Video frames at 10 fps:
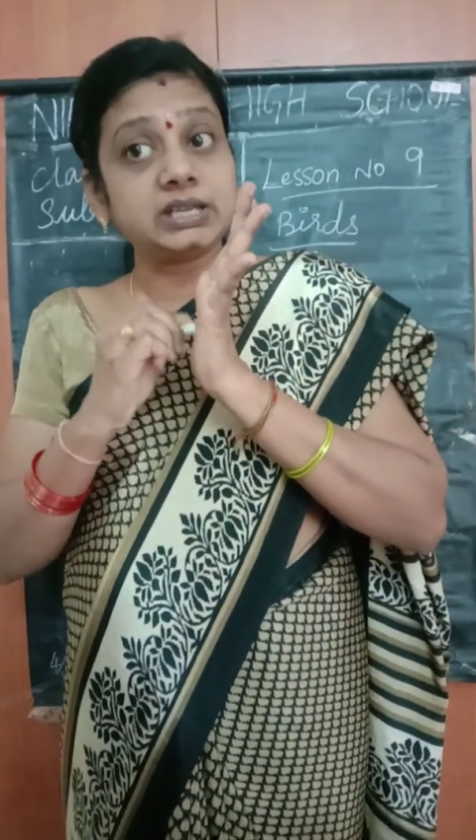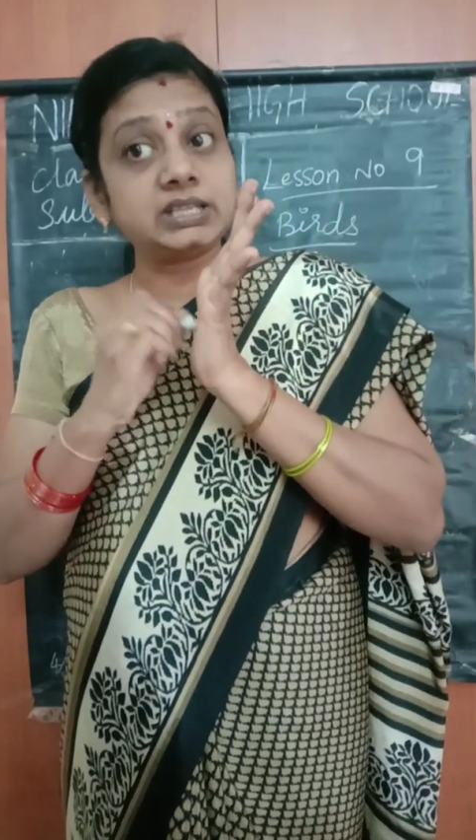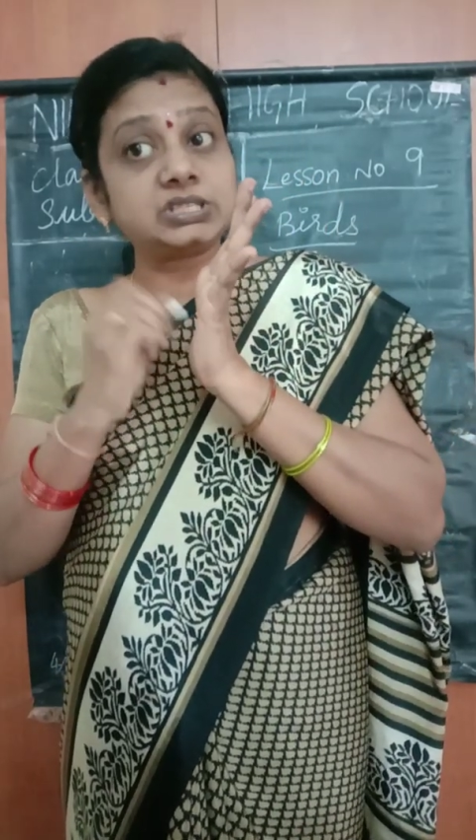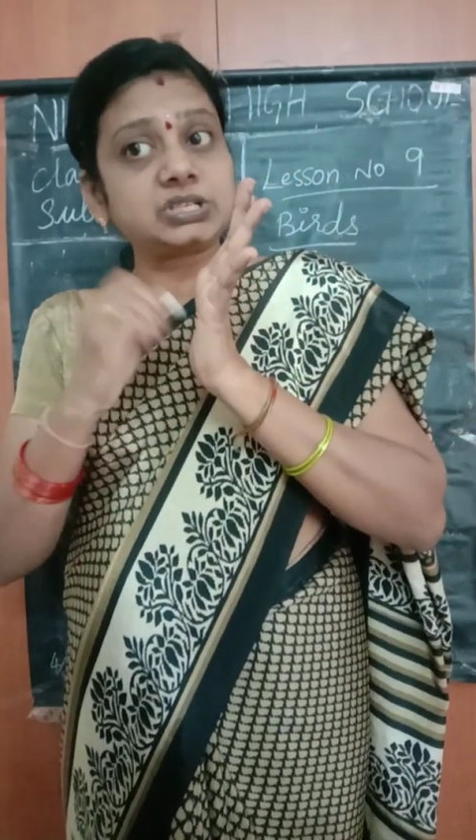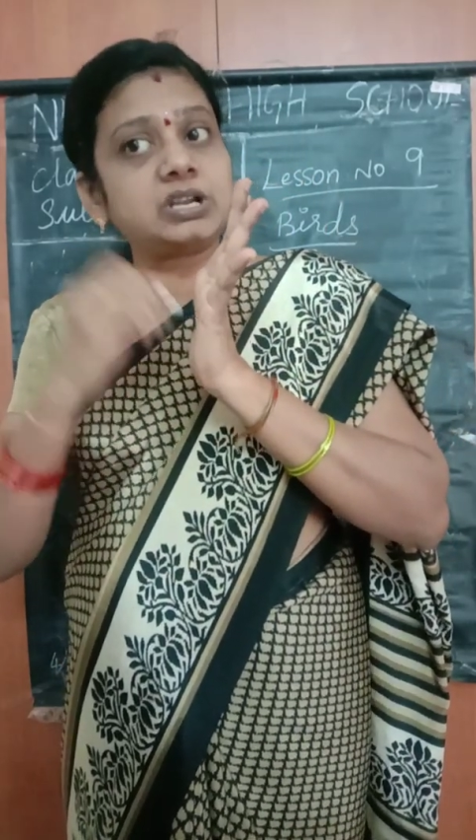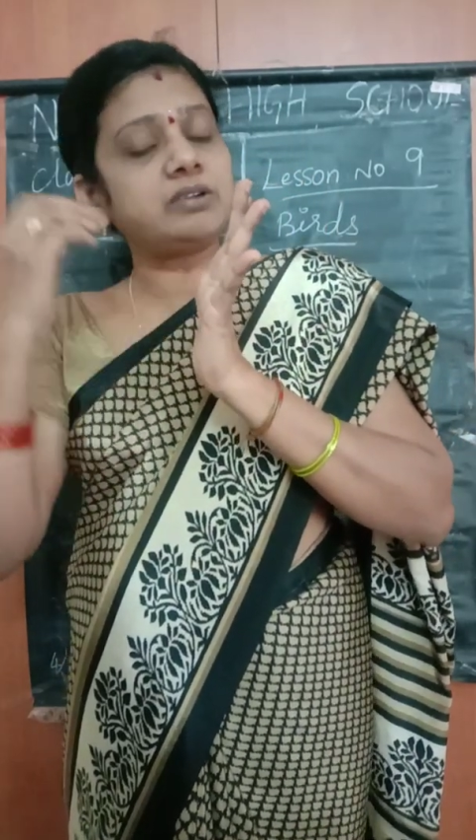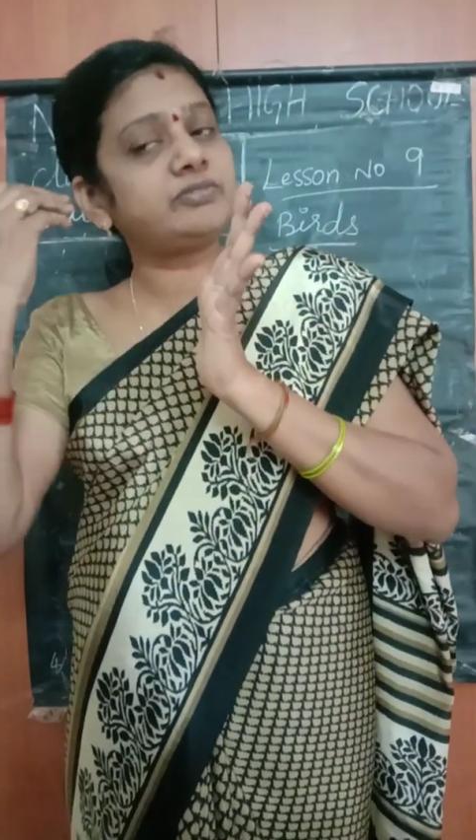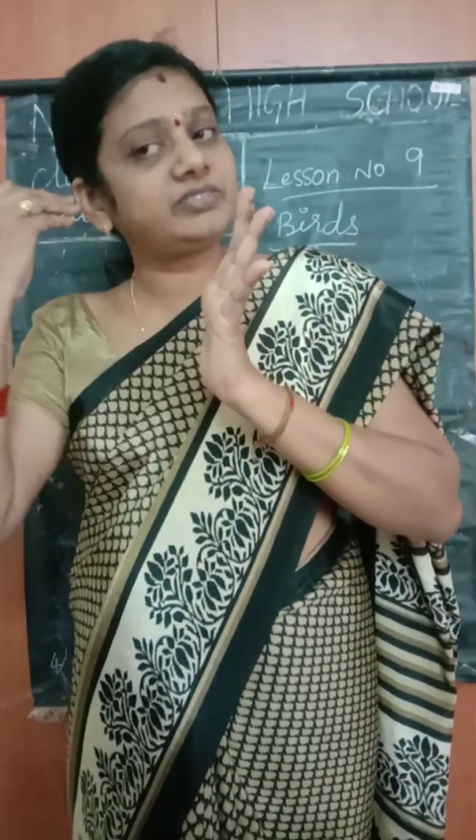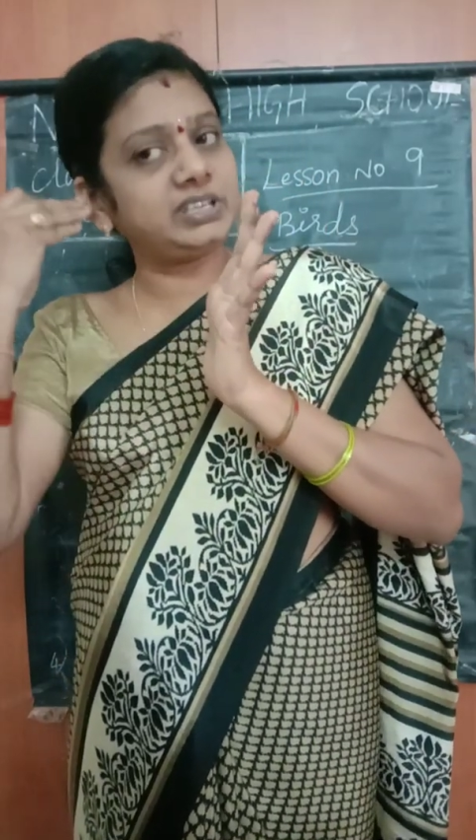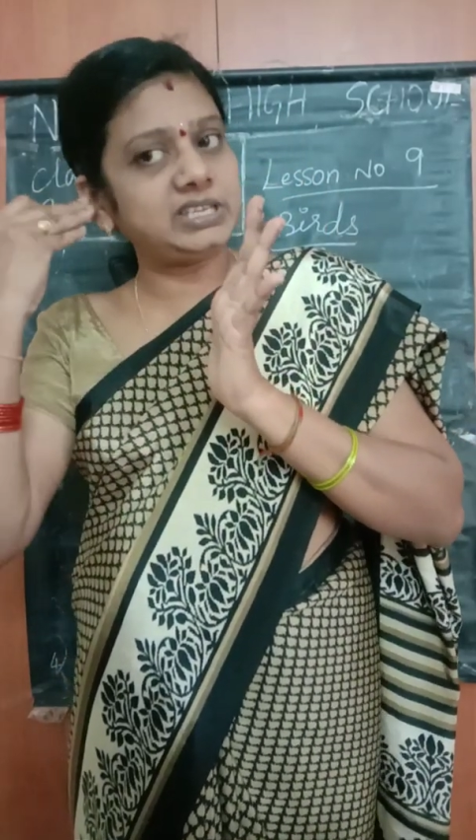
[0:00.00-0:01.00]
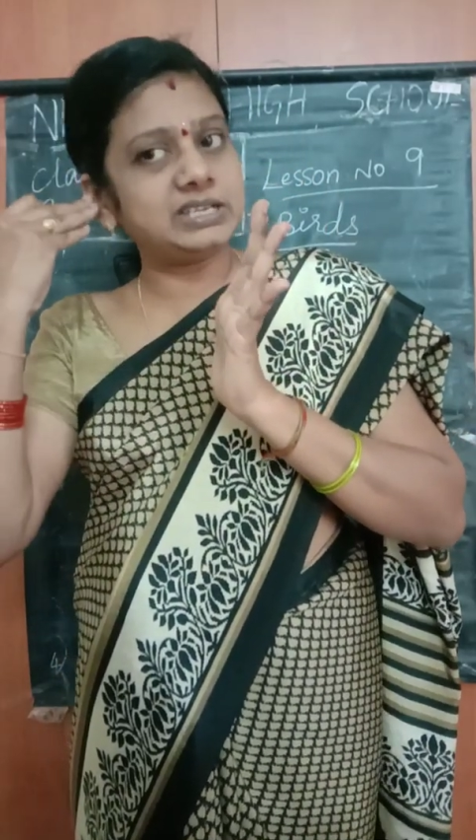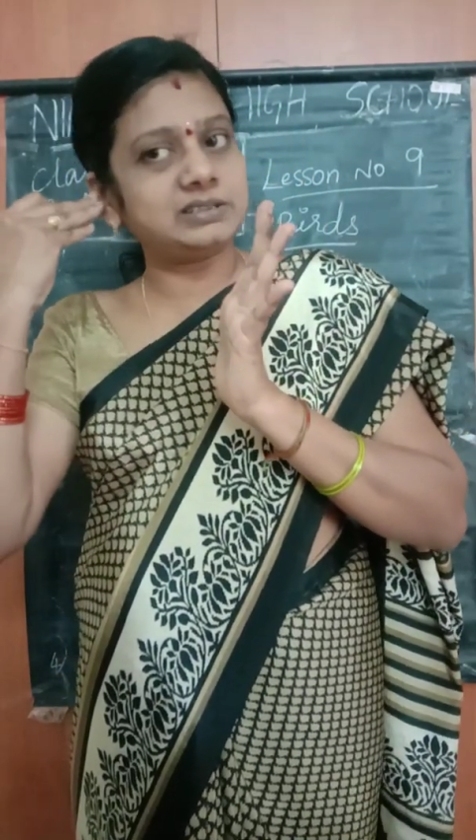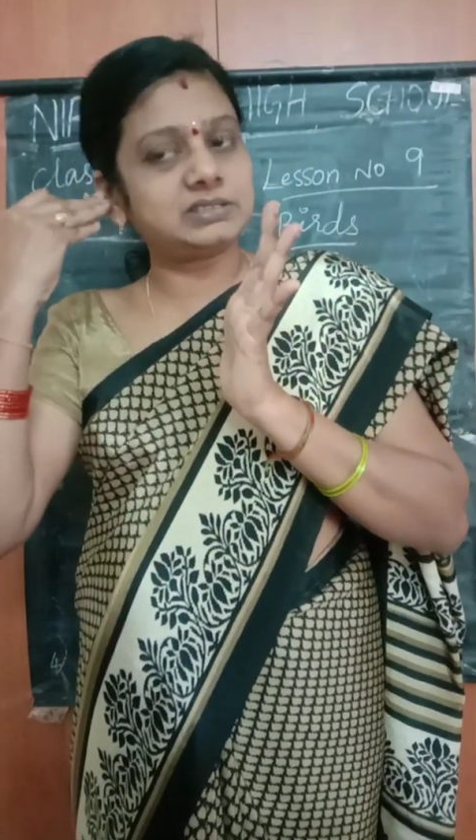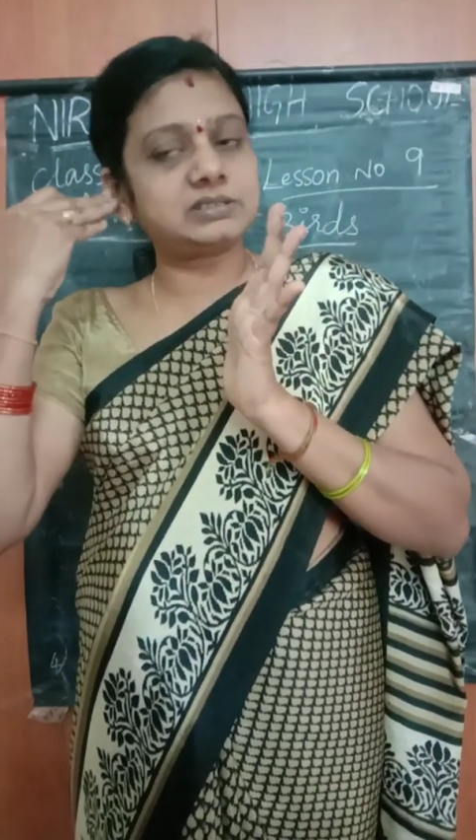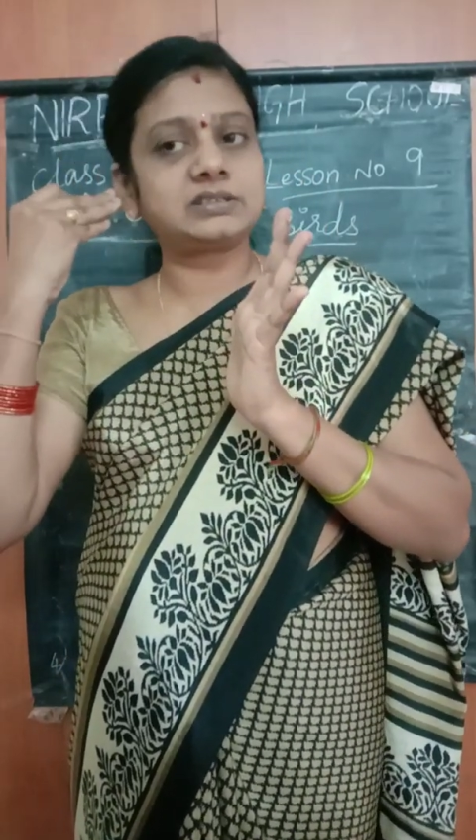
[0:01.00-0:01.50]
instead of
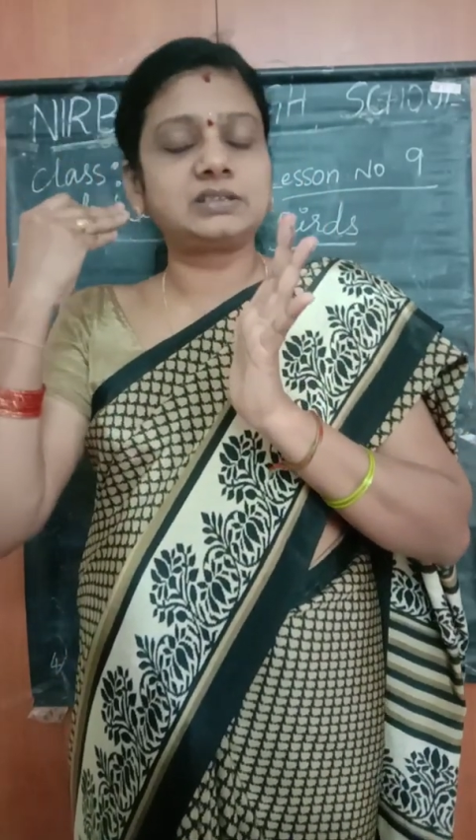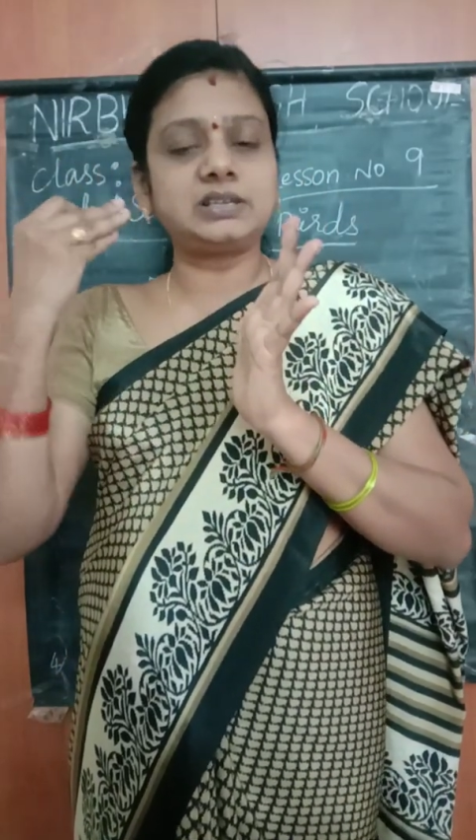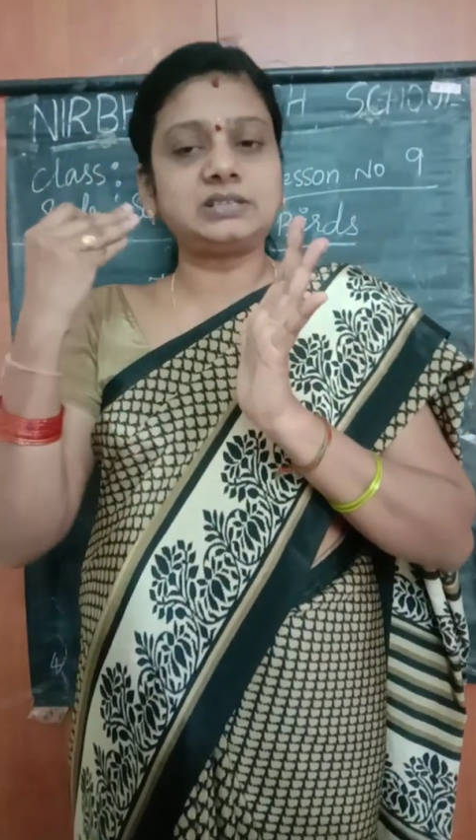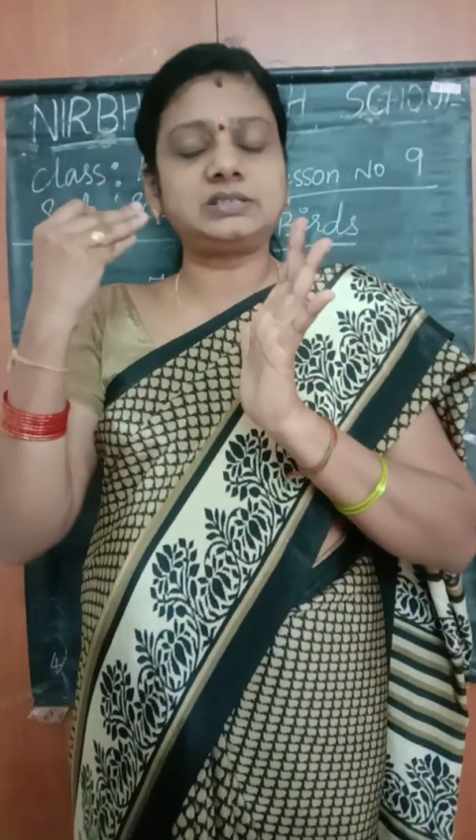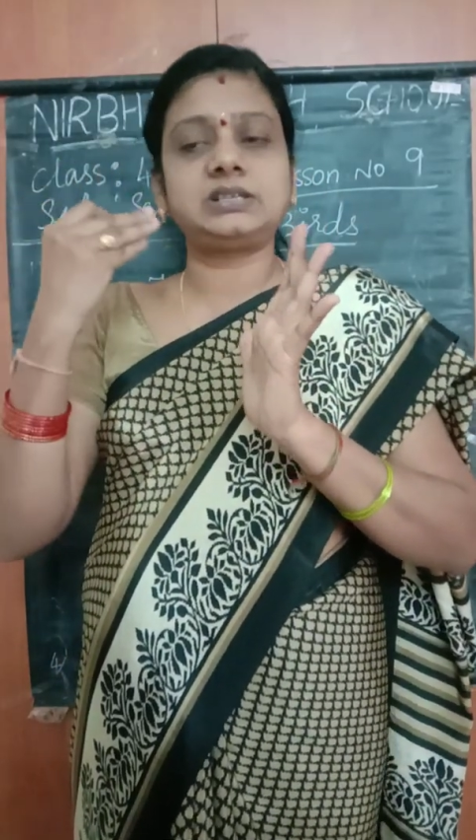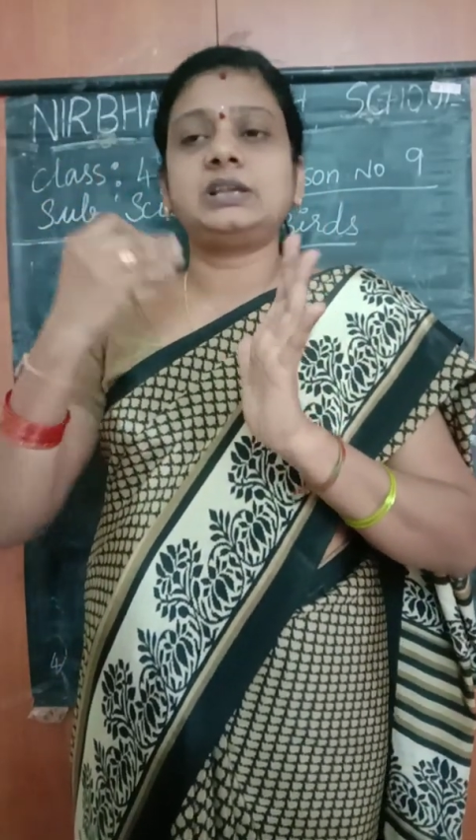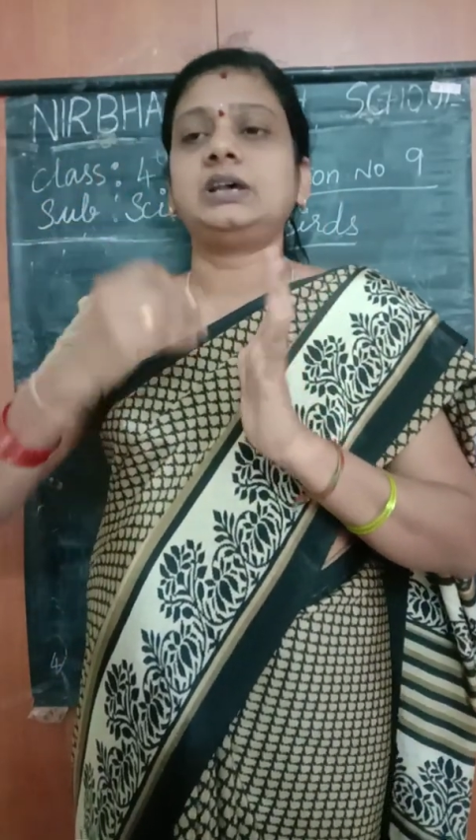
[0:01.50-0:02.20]
ears. Yes,